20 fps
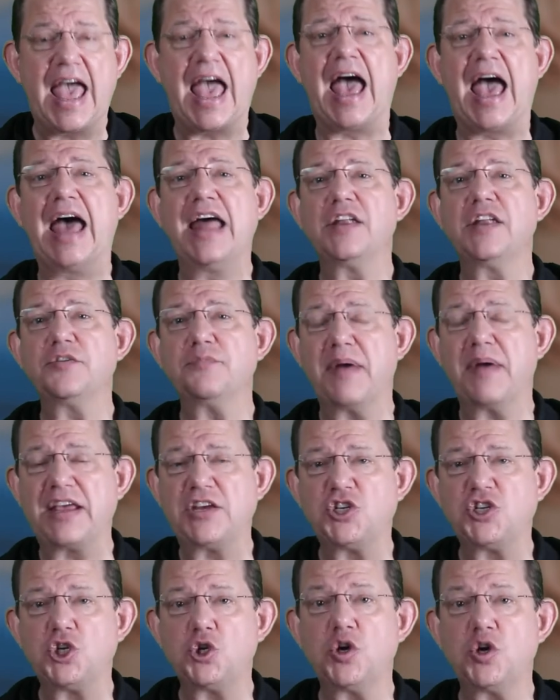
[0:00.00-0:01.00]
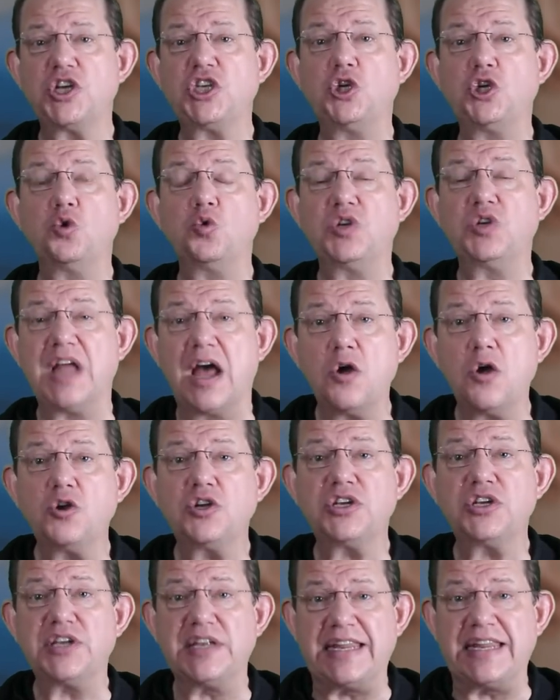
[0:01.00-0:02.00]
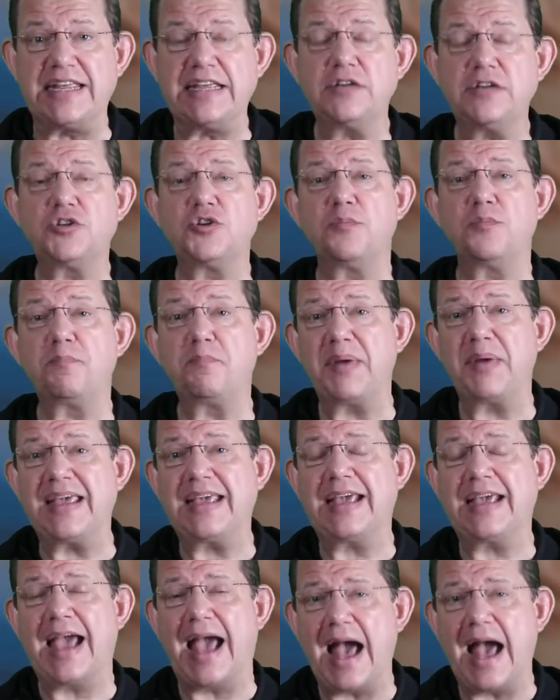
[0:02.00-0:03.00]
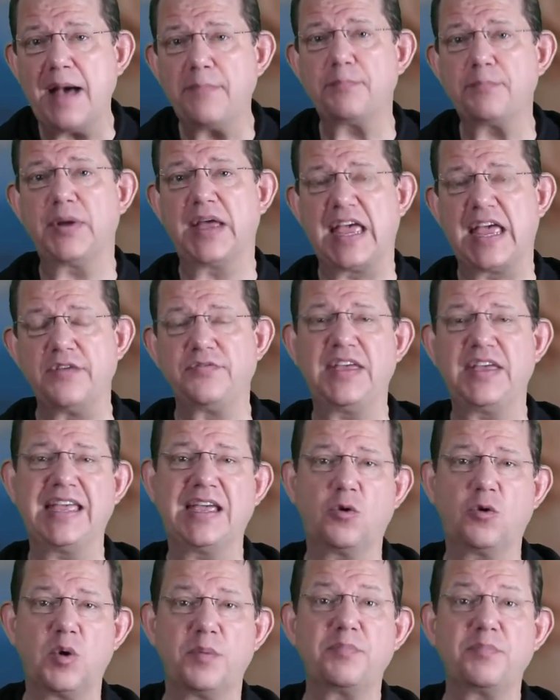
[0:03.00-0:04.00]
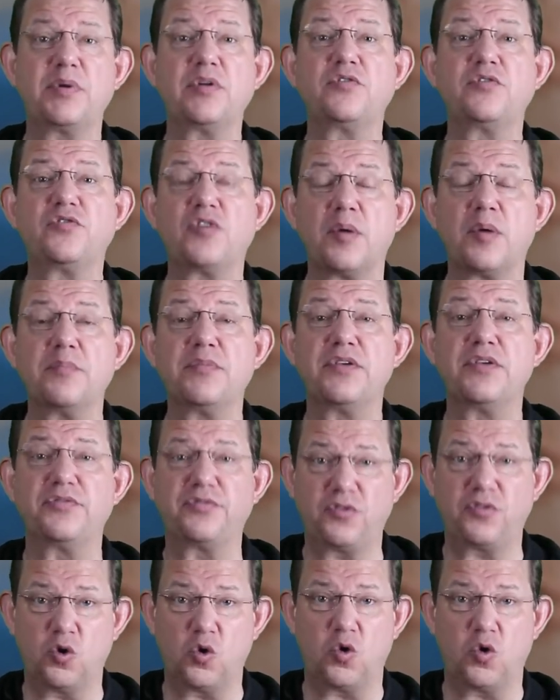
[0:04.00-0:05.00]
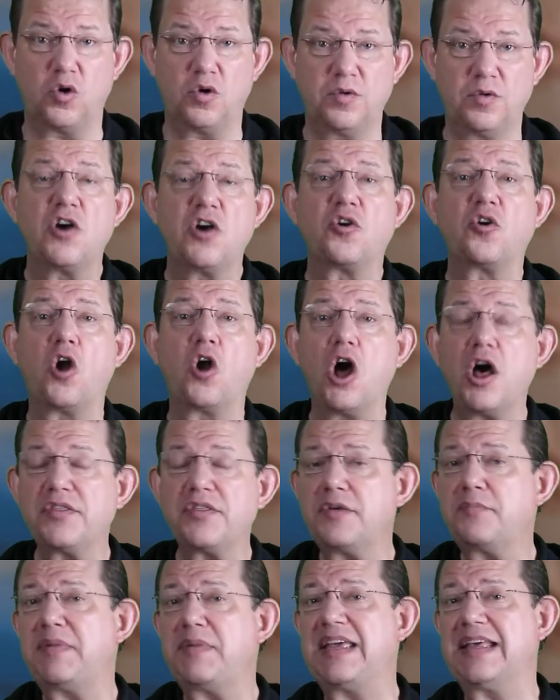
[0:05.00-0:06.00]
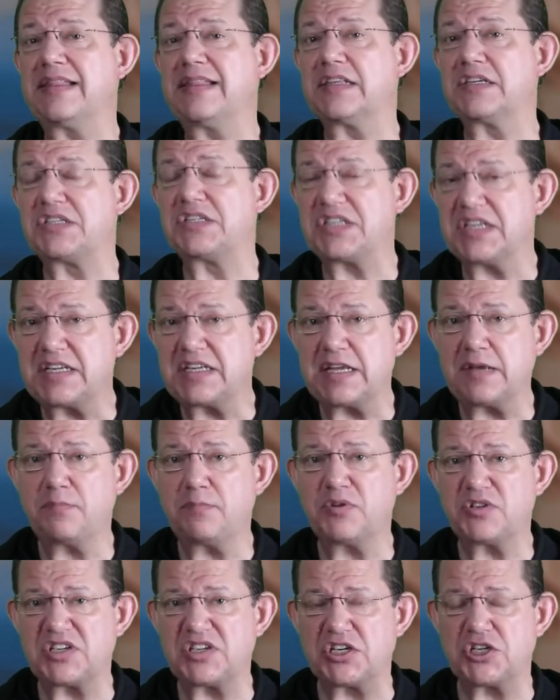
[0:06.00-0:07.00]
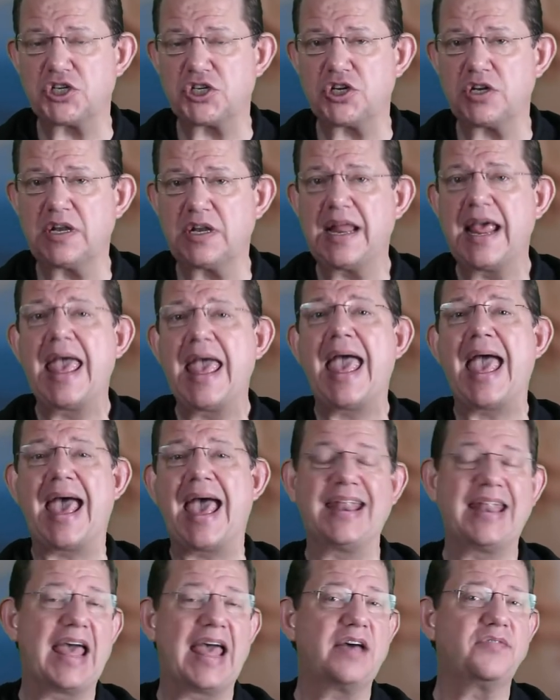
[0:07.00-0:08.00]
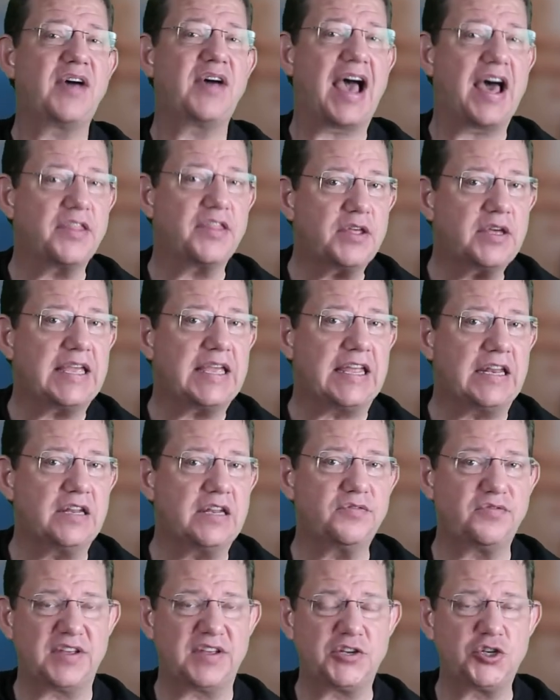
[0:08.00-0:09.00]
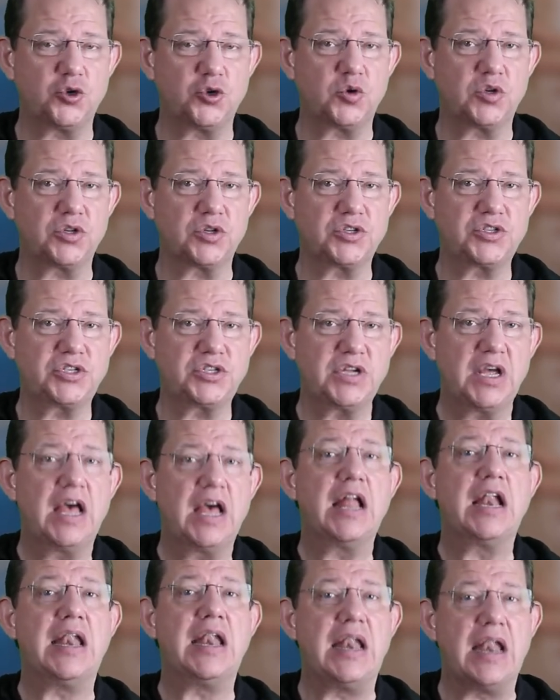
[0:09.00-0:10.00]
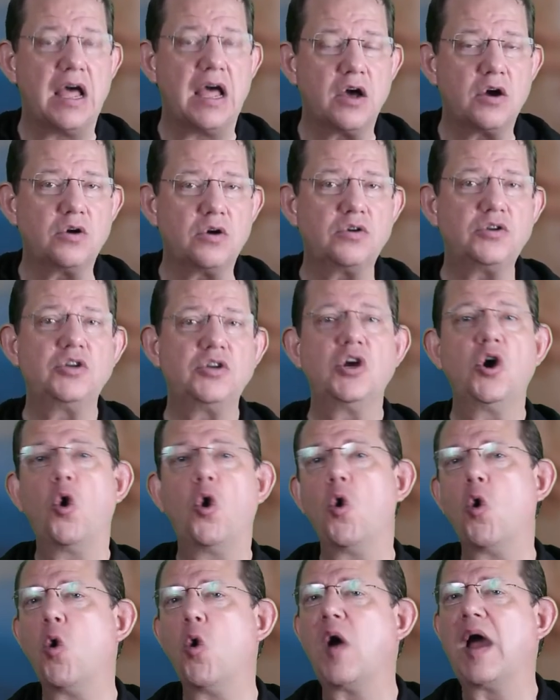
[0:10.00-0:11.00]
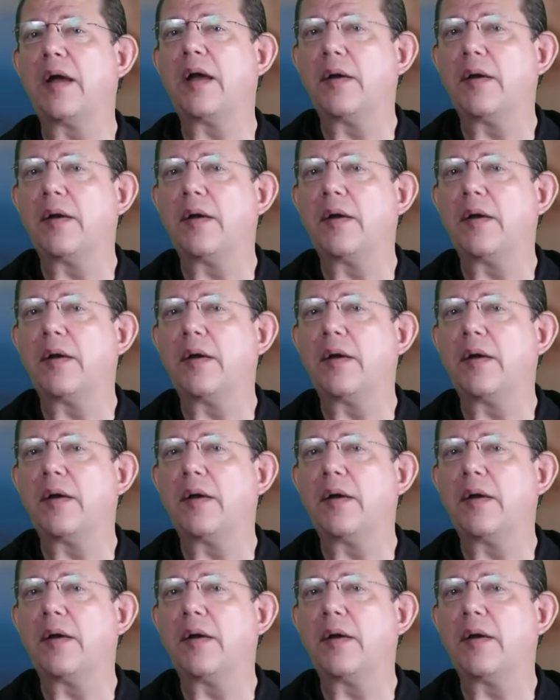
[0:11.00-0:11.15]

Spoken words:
and make sure you don't need to pick up heavy equipment from the floor. Rather be in the sitting position and have other individuals load or